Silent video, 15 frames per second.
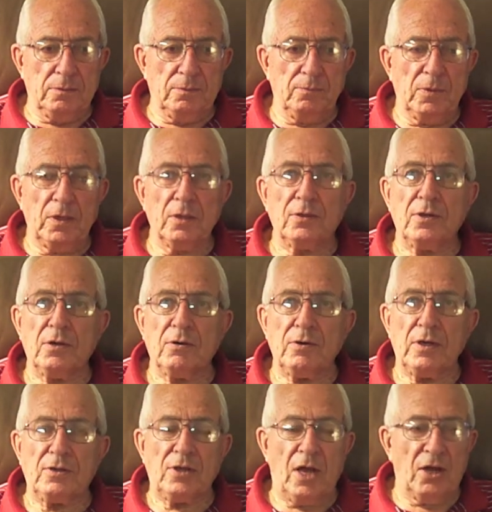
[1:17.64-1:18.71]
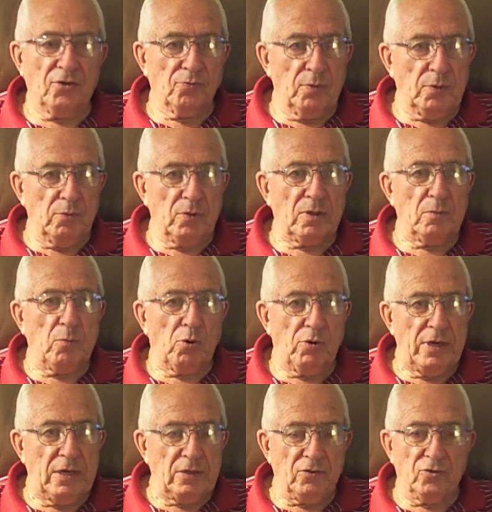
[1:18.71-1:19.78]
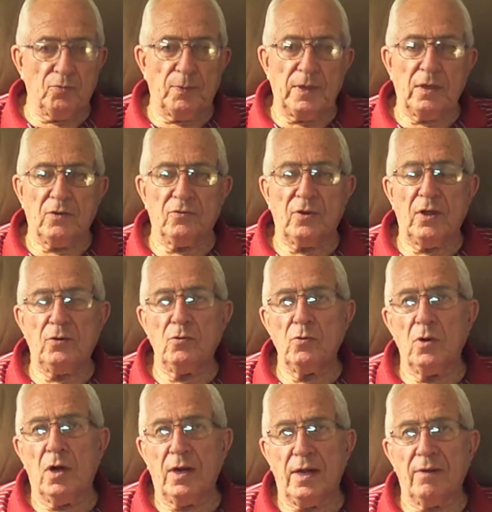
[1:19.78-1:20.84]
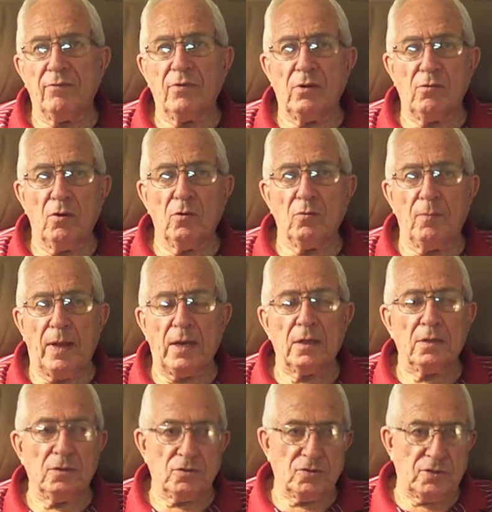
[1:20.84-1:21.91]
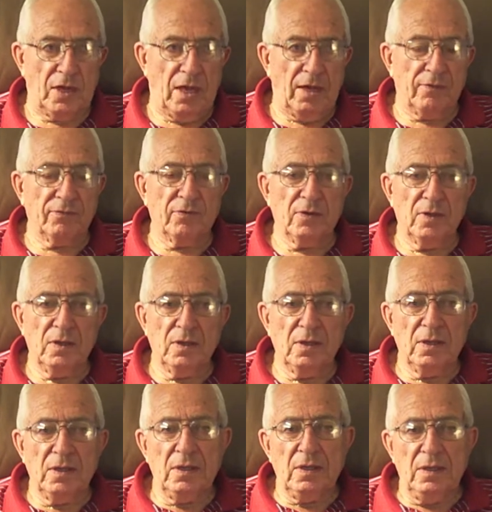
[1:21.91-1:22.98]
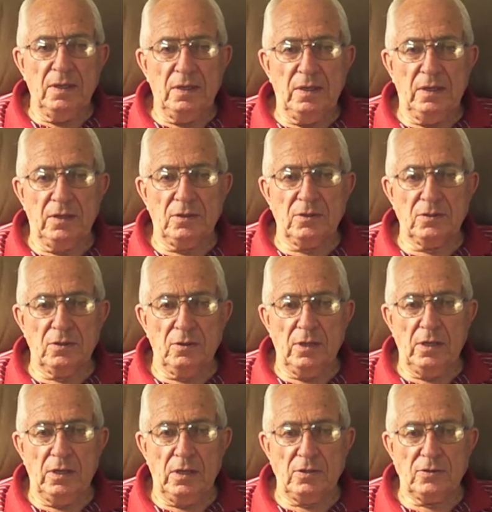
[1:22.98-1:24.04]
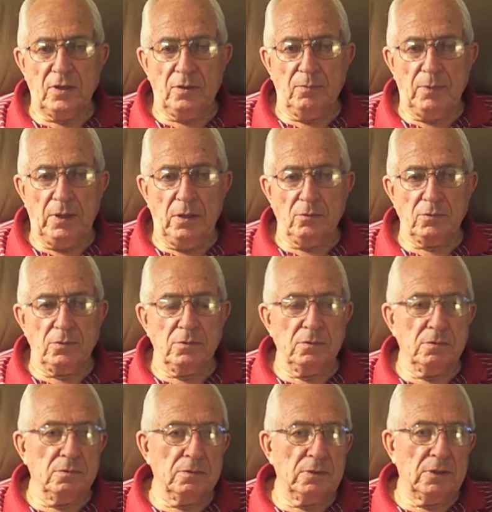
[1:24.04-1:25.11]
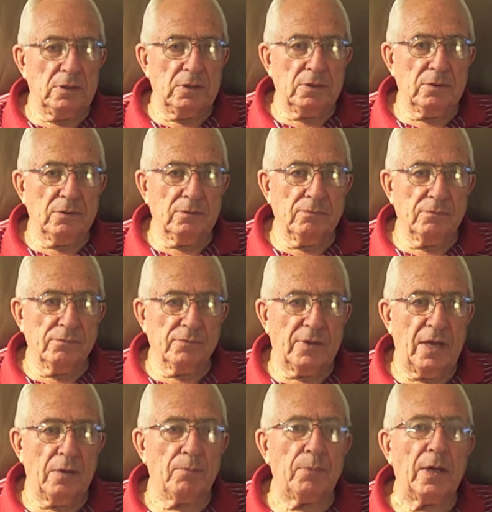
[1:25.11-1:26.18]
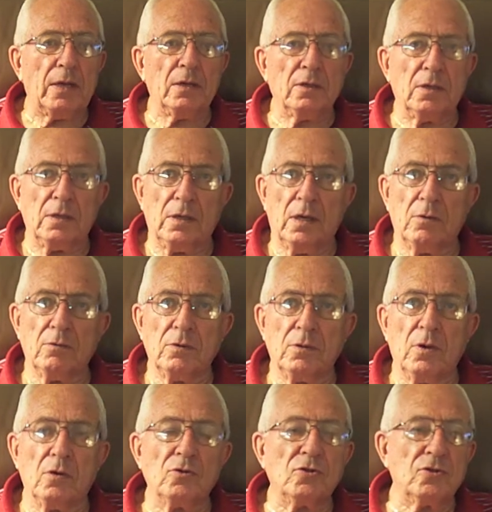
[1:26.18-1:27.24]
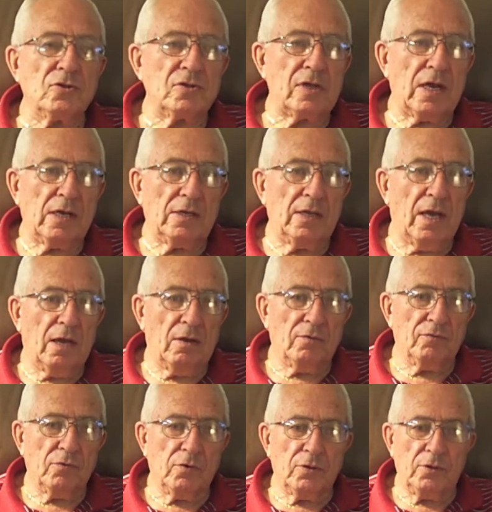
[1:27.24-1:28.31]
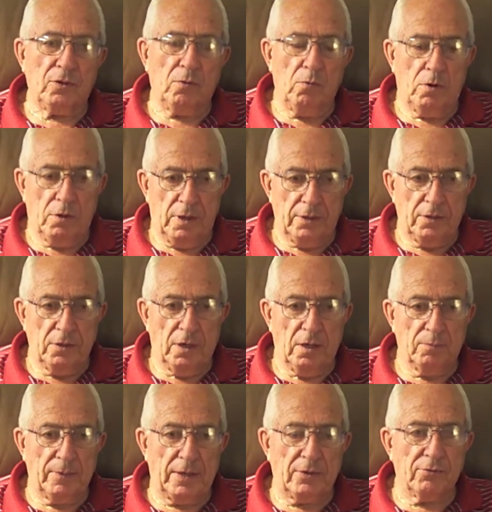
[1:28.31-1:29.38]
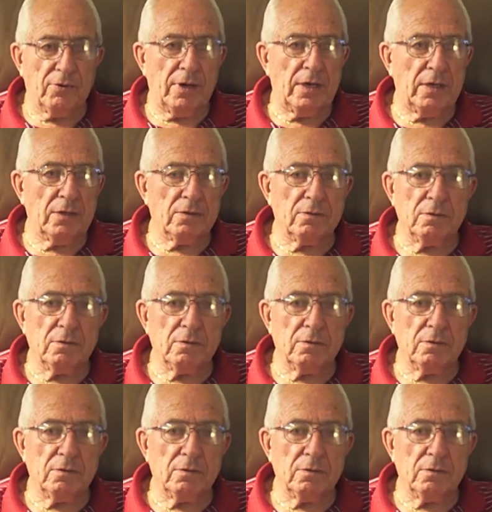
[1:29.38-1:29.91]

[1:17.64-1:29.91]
military attachment with the Marines because they do not have their own medical staff. And so then they sent me out to Camp Pendleton out in Oceanside, California, where I did all my training